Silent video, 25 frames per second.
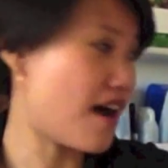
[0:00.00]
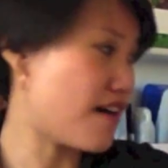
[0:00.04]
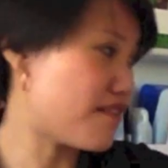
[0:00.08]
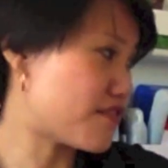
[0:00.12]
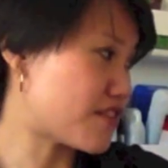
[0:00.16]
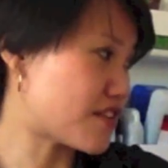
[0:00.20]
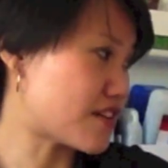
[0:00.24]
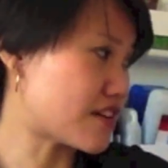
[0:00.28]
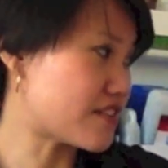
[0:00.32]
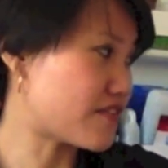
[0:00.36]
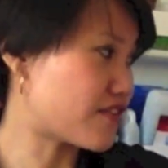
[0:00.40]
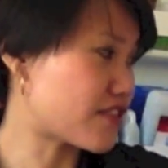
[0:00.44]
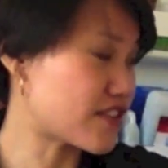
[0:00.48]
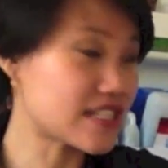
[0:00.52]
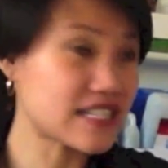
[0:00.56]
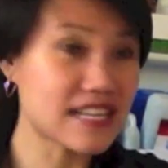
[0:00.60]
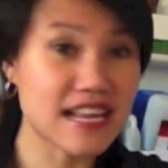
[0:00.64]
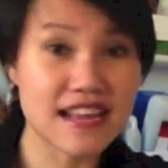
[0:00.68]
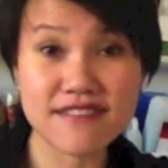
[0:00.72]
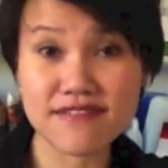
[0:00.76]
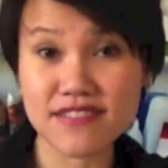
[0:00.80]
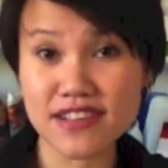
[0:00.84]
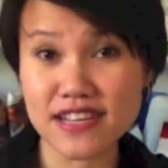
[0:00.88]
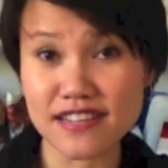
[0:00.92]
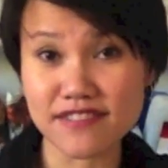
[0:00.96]
for
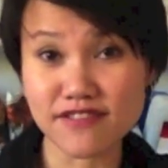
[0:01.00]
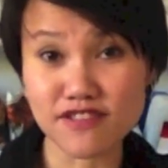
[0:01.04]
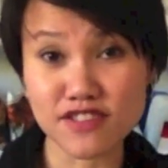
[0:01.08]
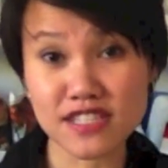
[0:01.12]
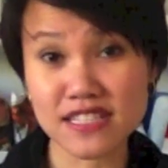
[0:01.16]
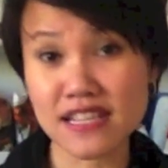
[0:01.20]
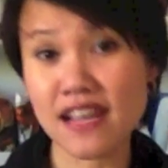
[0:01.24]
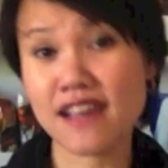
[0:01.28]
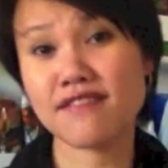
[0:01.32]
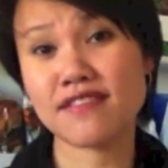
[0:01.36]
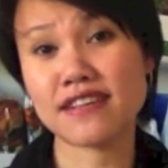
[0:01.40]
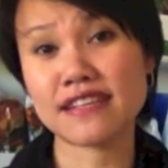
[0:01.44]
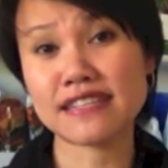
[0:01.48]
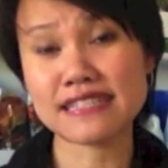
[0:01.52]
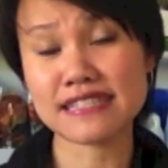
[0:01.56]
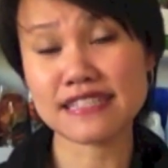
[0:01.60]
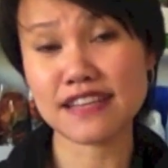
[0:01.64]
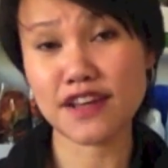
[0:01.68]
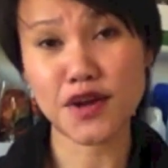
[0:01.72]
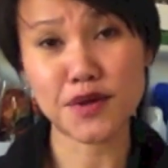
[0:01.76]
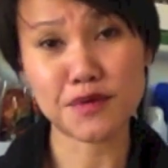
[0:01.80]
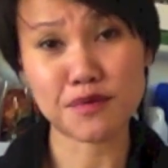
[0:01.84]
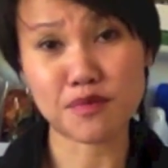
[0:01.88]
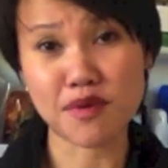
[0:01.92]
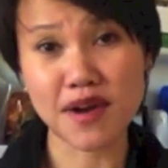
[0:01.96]
saving
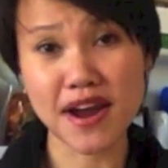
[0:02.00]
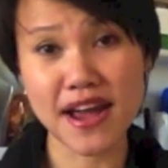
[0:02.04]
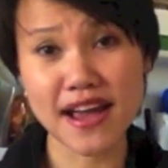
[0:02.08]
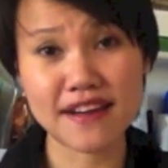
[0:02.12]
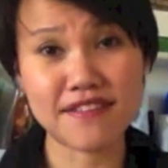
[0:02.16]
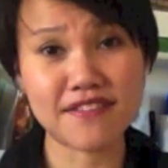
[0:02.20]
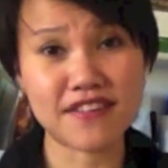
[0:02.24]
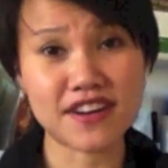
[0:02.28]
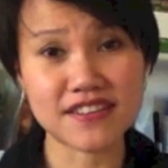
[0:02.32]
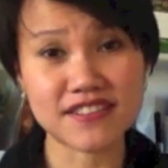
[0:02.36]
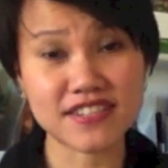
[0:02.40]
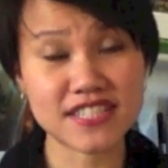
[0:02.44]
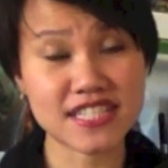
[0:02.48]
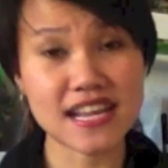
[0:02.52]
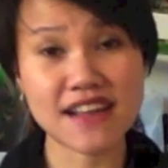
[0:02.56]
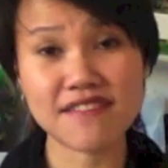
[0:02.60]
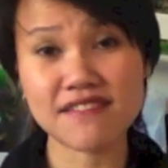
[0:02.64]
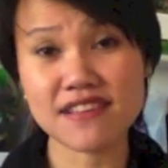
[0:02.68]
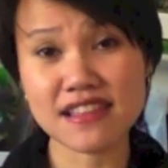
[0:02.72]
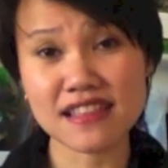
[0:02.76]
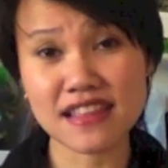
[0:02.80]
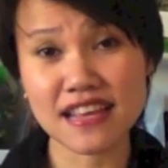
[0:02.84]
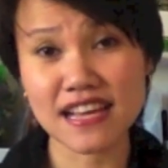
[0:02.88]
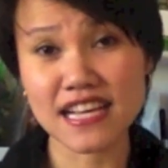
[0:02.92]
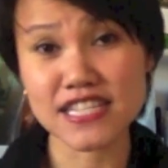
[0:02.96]
stale bread, for
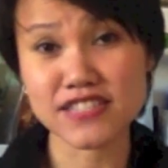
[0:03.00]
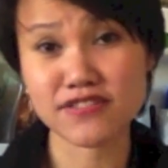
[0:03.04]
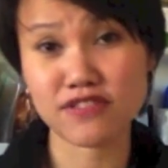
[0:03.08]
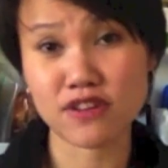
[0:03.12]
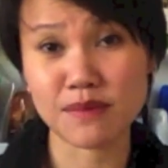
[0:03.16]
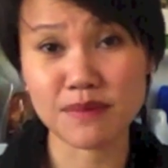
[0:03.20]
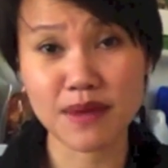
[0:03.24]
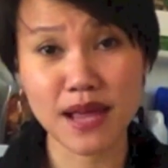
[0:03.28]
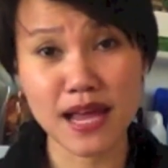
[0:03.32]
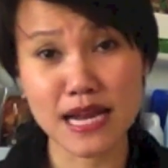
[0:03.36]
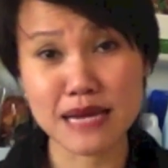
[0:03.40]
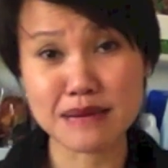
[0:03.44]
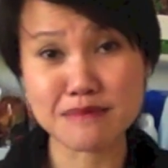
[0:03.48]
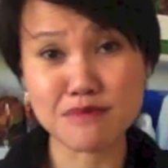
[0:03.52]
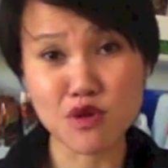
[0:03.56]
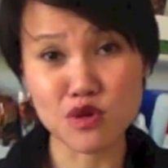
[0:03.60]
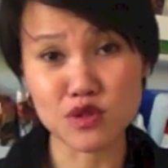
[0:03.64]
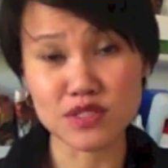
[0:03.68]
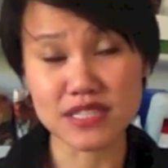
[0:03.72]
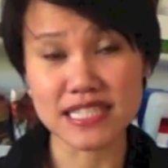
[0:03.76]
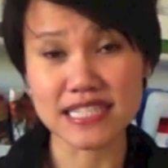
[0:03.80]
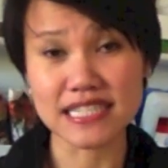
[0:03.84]
saving things from getting moldy.